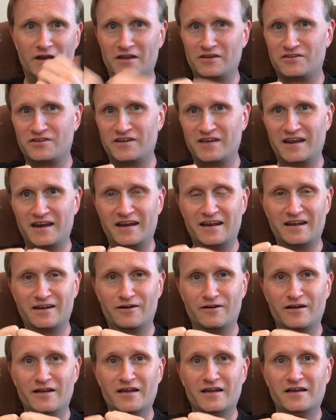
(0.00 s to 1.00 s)
initiated
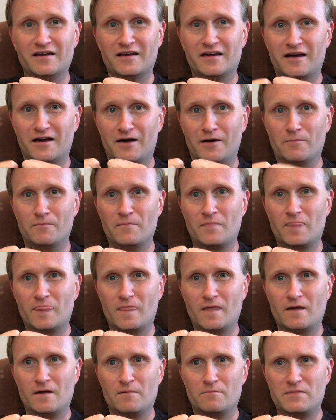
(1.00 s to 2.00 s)
it, um,
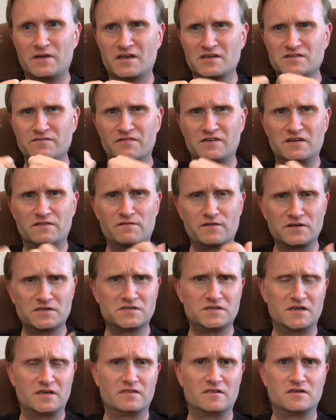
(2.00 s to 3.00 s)
because of a
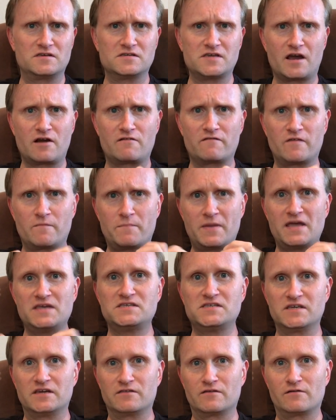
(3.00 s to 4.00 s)
difference in the desire of the
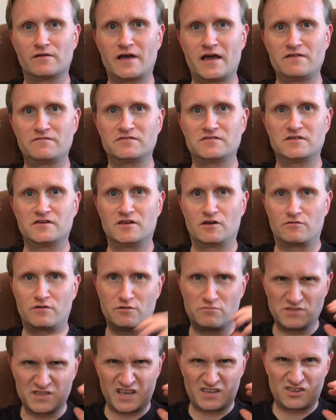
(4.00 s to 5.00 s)
pacing in their lives. You know,
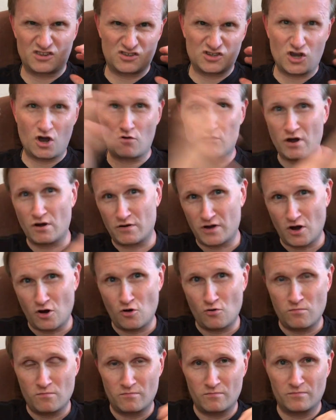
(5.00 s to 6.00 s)
he was like this go, go,
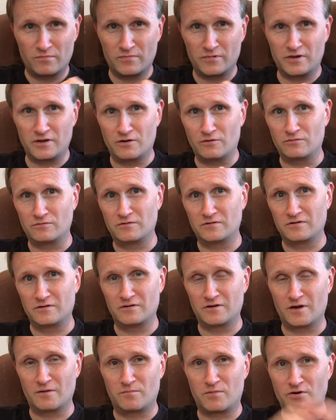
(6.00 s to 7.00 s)
go, you know,
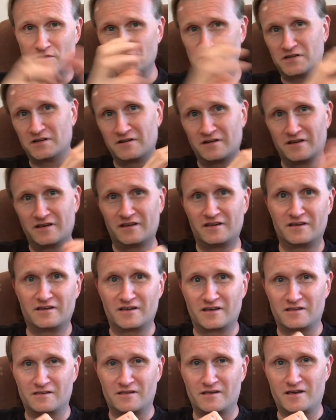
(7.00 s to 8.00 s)
uh, person,
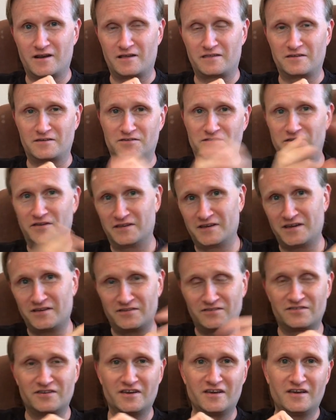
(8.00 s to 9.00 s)
and, and I think still
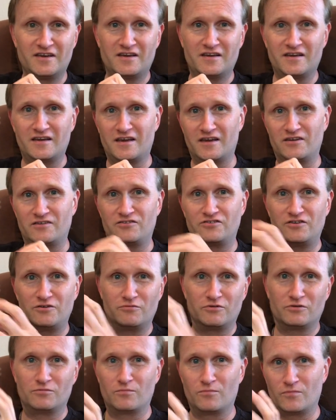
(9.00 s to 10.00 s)
is. And she
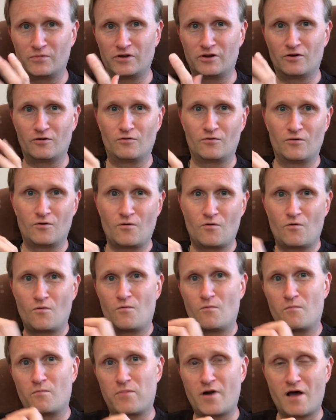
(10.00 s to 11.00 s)
was, you know,
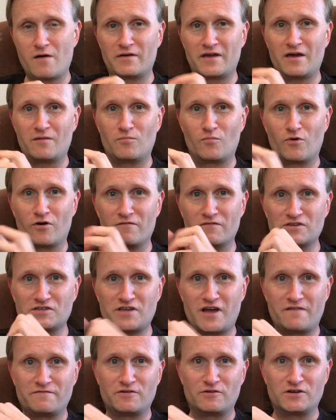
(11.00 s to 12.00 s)
probably had more of a
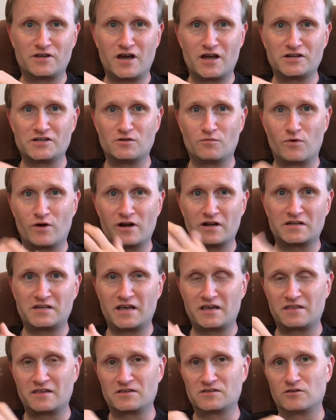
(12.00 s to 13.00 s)
softer touch and wanted to
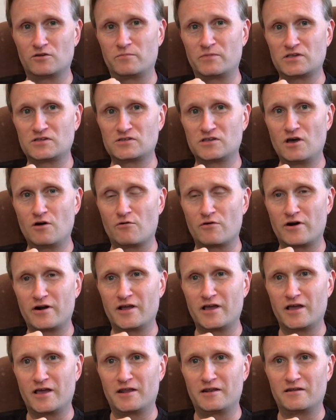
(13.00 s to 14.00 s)
take things a little bit
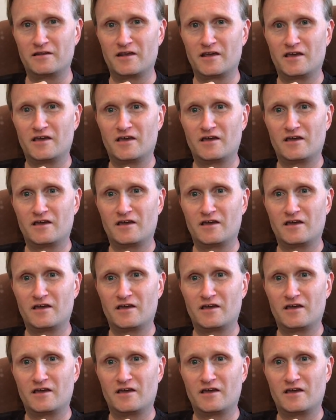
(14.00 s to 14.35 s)
slower. And